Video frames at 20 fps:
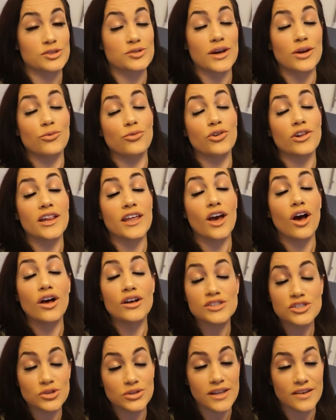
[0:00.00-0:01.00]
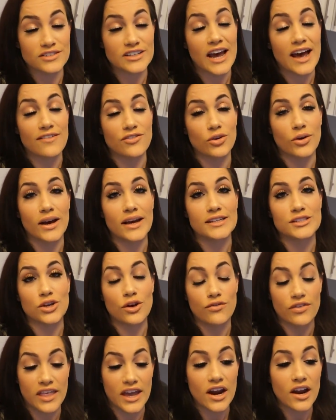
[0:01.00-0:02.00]
So I'd really also love to have you guys
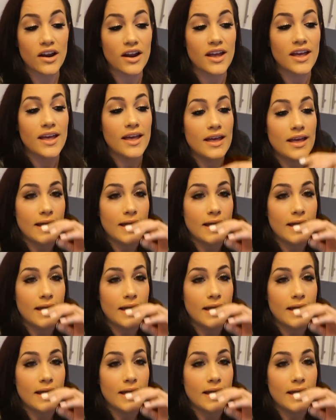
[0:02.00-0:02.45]
over there.